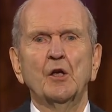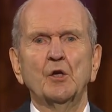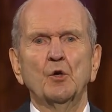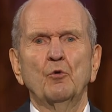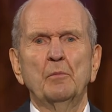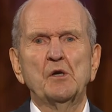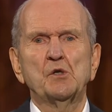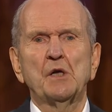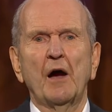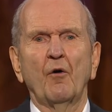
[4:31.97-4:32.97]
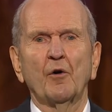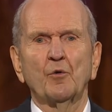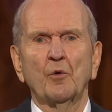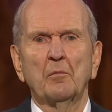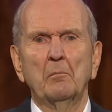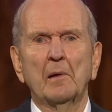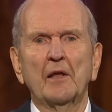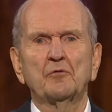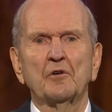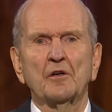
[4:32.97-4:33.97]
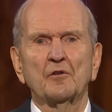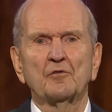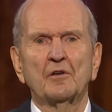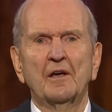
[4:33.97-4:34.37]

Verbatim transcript: you will be showered with blessings,